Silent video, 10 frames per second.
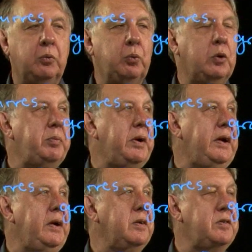will
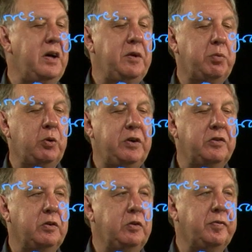be
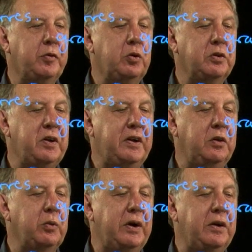10.24 take
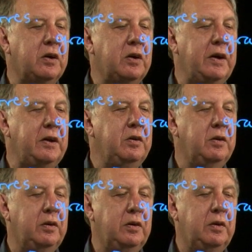away 9
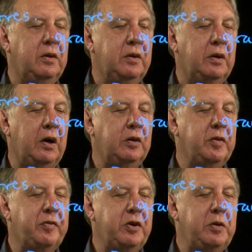over
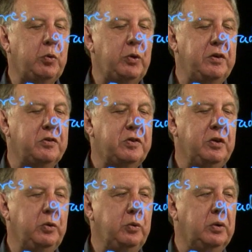
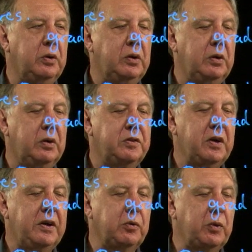3.2
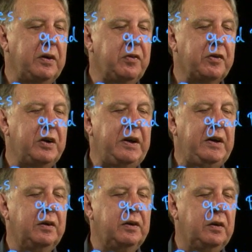take away
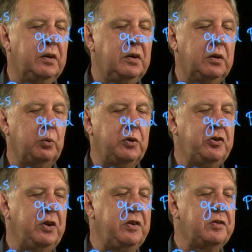3, which
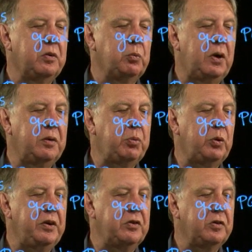is
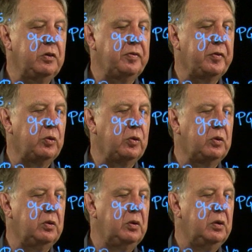
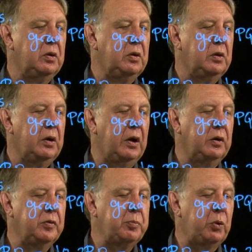1.24
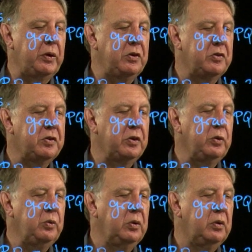over
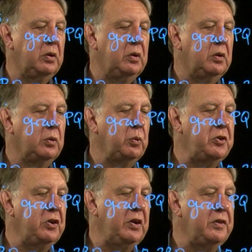0.2,
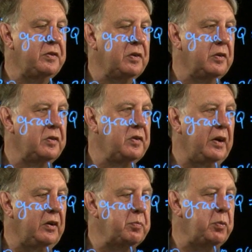which is
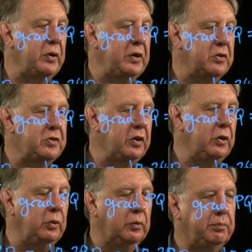
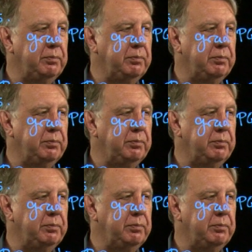6.2.